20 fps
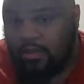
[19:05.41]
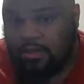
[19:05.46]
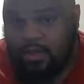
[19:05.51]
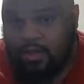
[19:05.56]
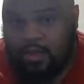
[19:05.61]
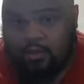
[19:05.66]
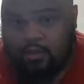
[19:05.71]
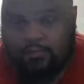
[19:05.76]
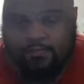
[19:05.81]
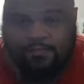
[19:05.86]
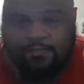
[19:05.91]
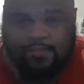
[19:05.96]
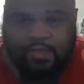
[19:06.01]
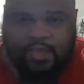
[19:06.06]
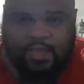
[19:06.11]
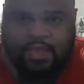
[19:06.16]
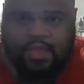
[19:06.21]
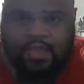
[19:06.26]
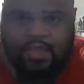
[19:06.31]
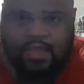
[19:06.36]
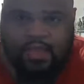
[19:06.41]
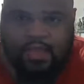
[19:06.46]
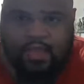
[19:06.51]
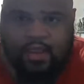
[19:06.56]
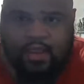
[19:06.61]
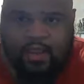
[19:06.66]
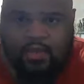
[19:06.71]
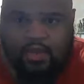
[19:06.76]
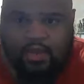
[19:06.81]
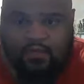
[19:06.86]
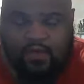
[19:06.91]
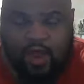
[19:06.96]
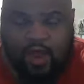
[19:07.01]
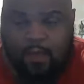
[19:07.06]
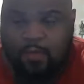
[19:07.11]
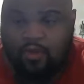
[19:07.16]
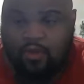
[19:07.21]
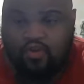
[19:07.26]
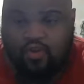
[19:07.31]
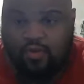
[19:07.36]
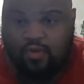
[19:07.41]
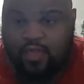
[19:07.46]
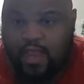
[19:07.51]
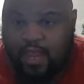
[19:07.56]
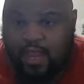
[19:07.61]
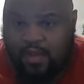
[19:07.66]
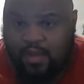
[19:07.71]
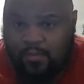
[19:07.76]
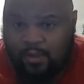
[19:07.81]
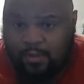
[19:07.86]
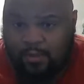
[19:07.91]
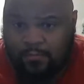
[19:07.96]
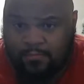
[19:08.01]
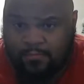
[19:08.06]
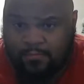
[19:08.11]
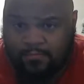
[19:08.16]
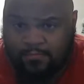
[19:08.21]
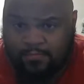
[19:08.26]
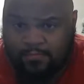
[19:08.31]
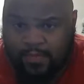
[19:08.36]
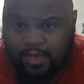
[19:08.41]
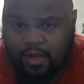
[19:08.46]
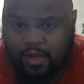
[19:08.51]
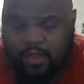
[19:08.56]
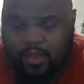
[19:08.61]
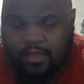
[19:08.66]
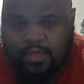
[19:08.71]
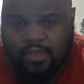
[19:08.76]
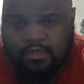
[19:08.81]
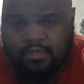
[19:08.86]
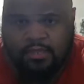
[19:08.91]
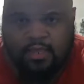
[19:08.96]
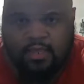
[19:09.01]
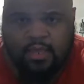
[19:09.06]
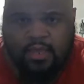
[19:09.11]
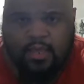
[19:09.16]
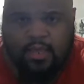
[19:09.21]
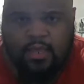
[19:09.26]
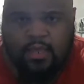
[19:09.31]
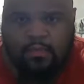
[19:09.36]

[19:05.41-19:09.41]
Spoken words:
So far I've been enjoying the anime, like this.